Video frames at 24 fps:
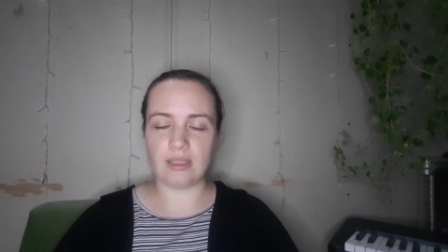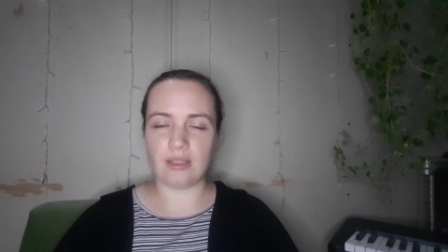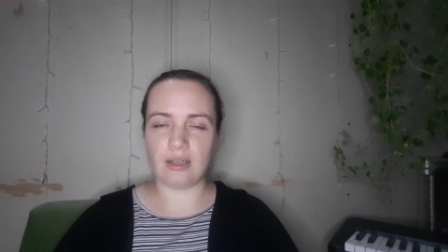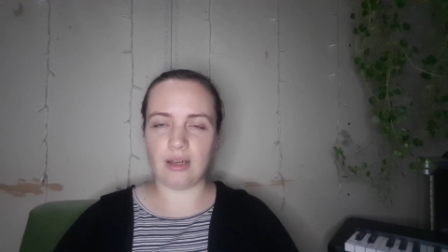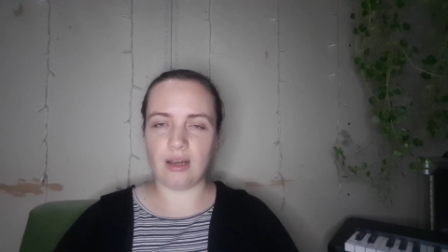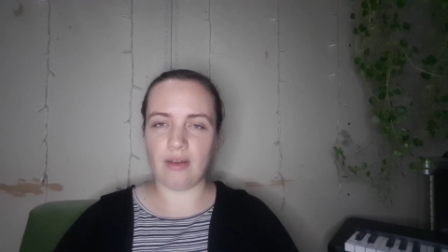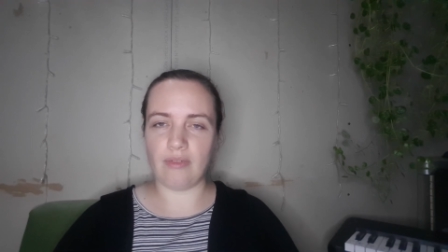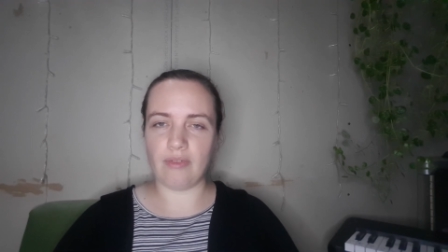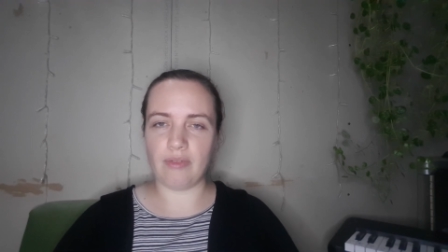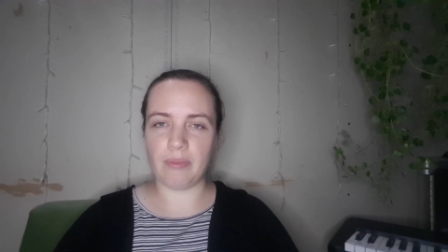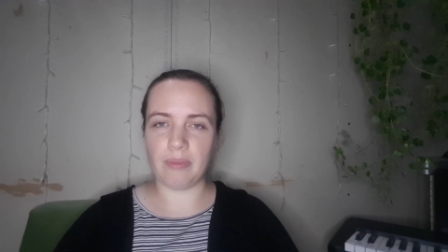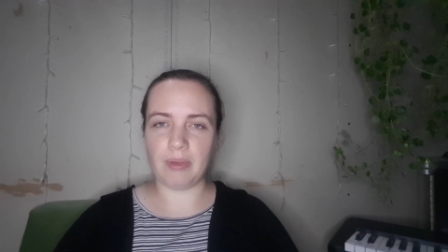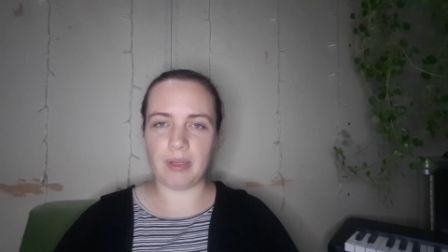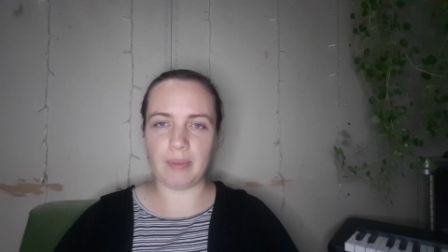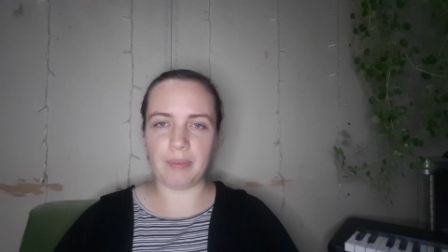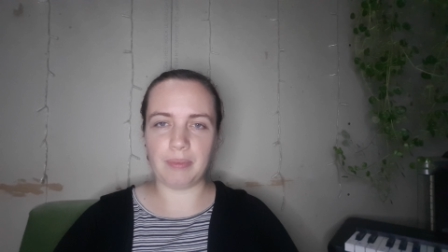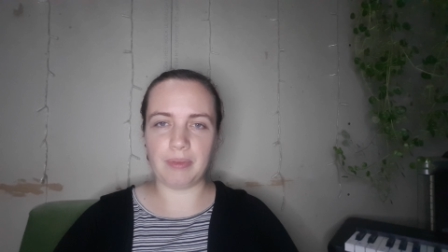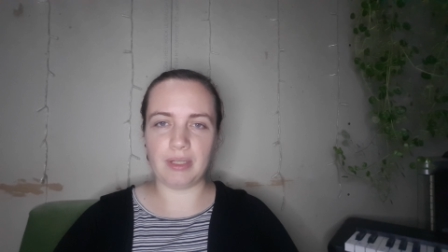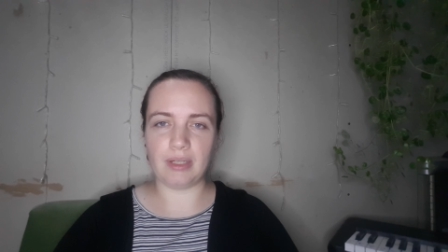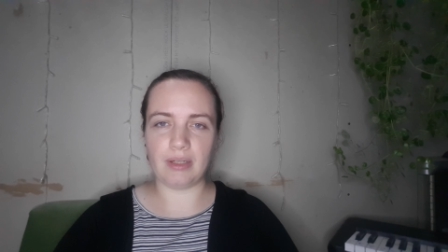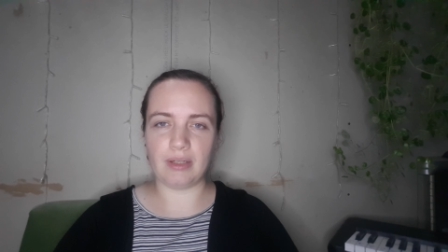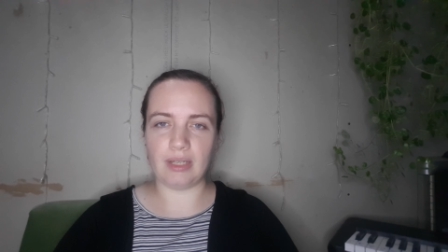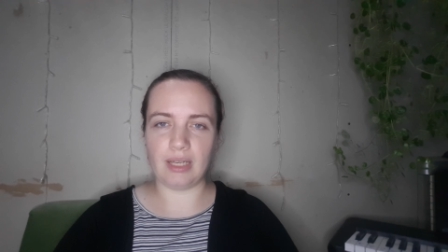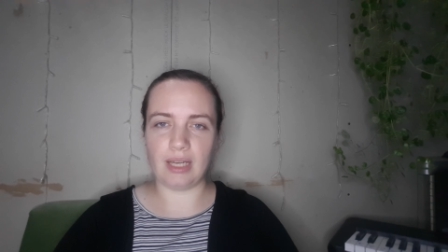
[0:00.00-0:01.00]
often be up
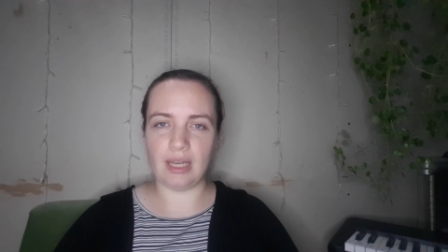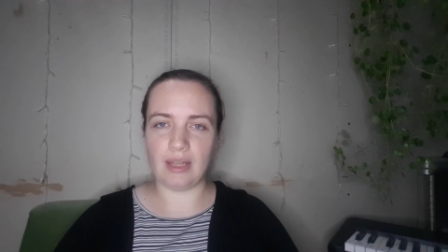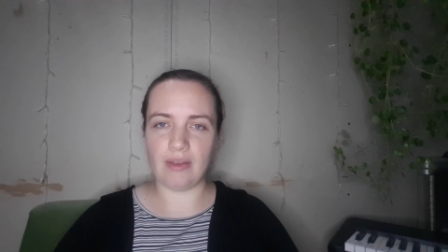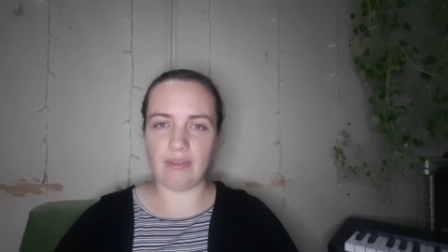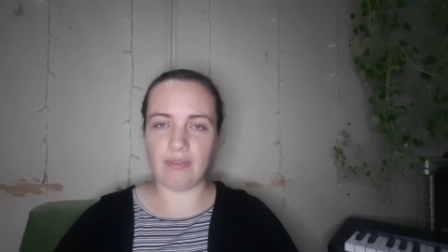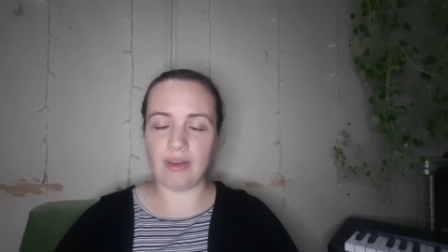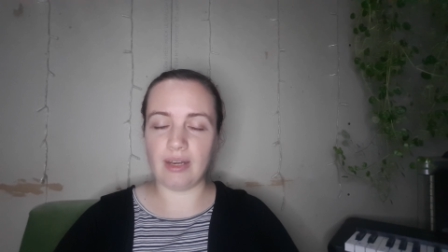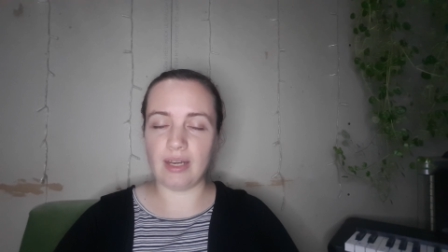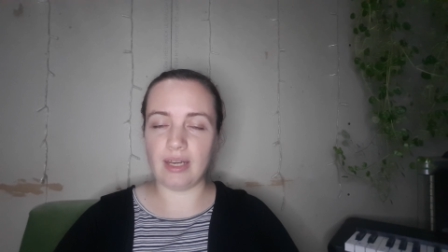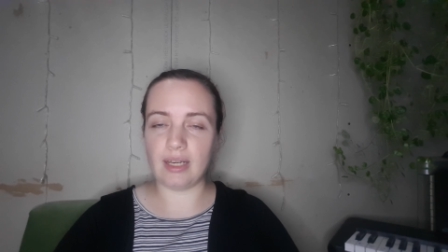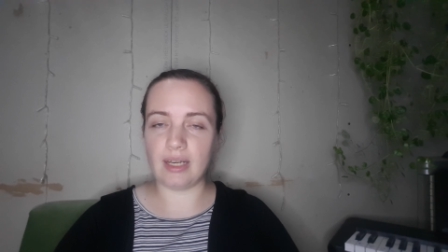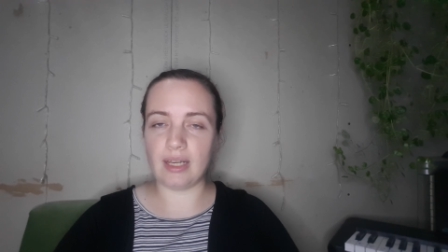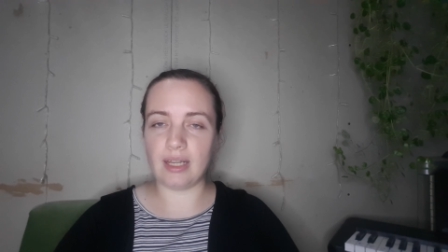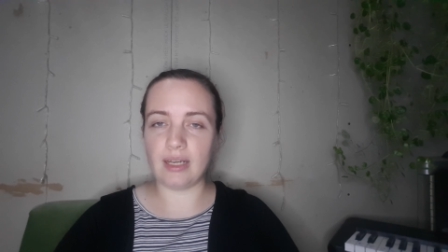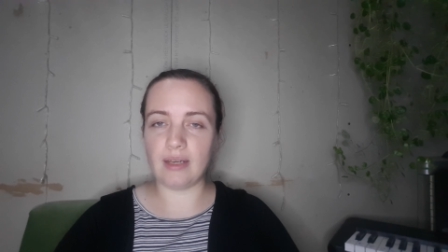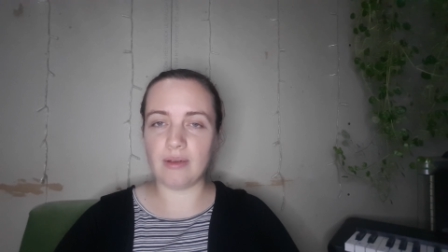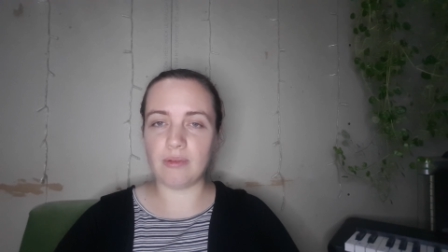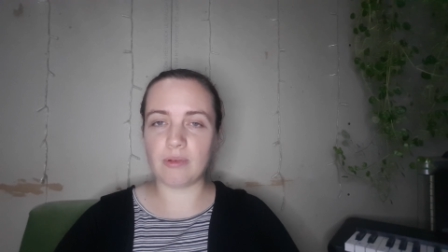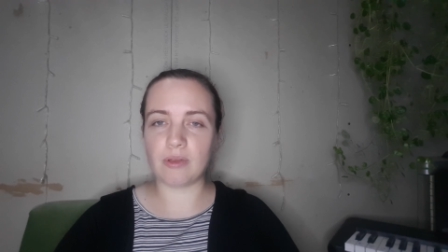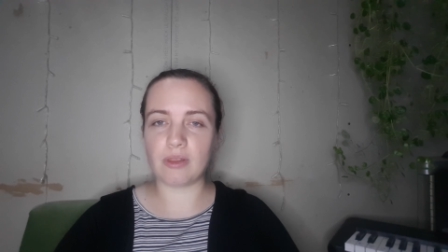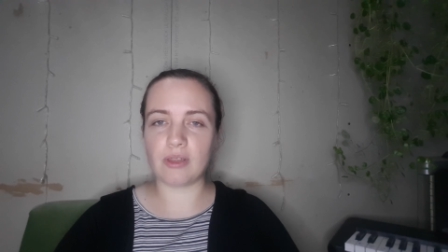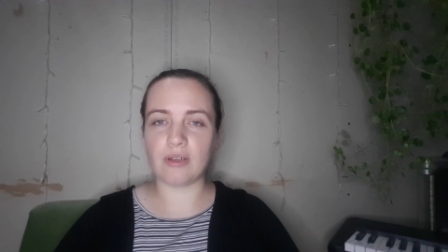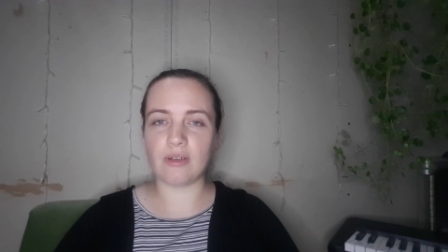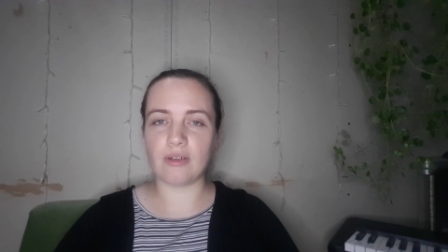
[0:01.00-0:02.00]
till 11 at night
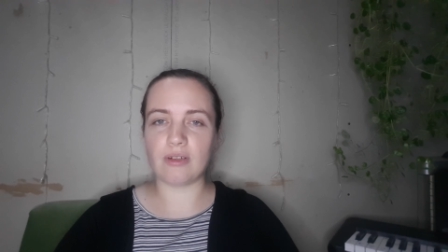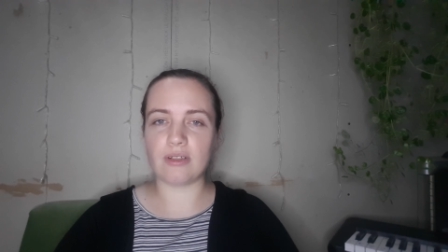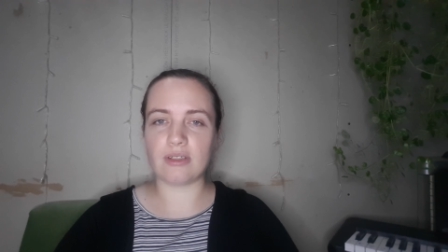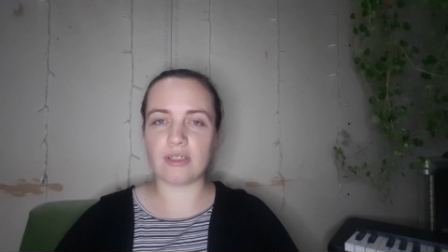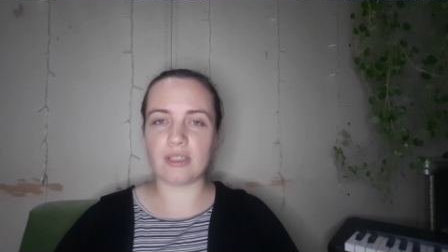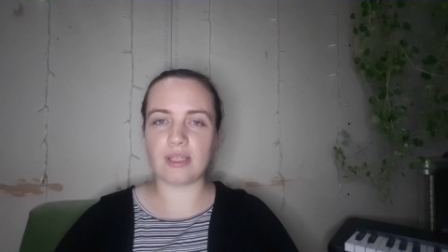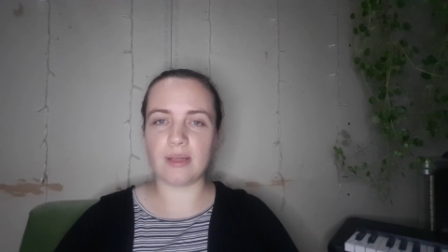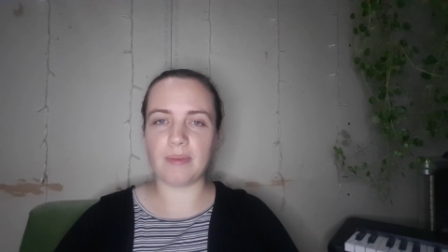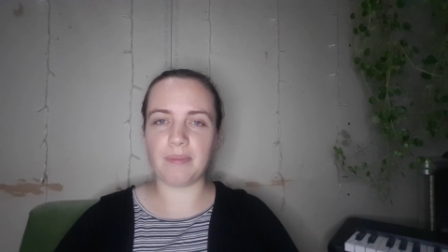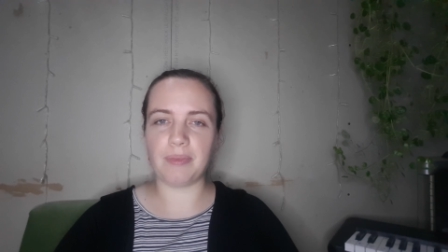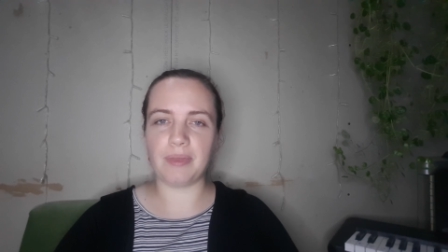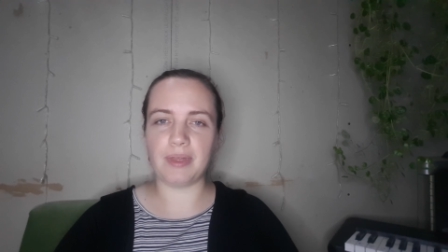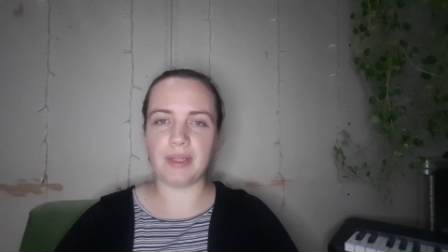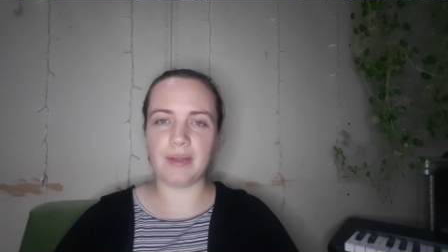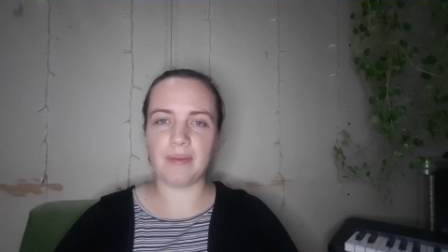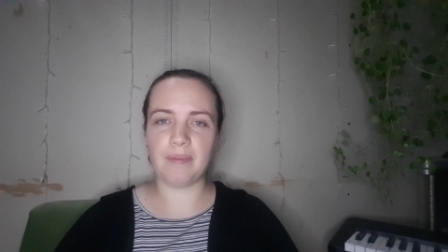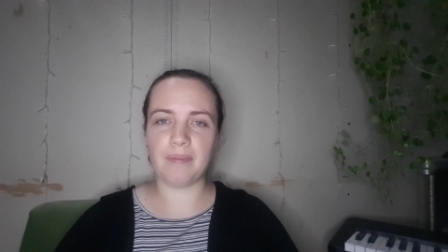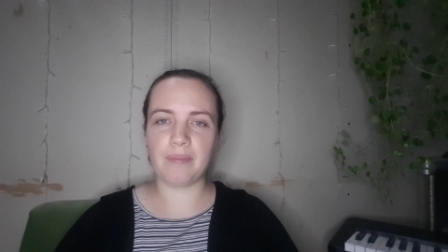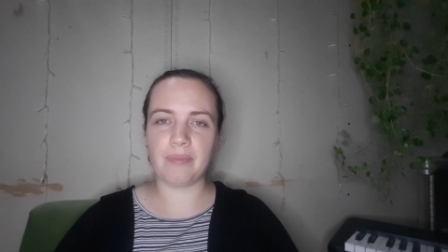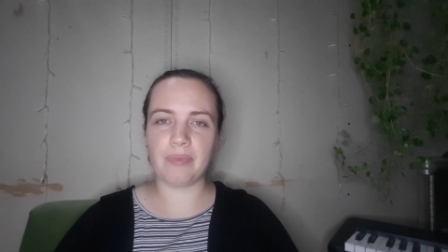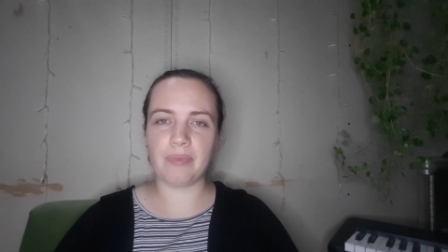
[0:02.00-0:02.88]
with her or something.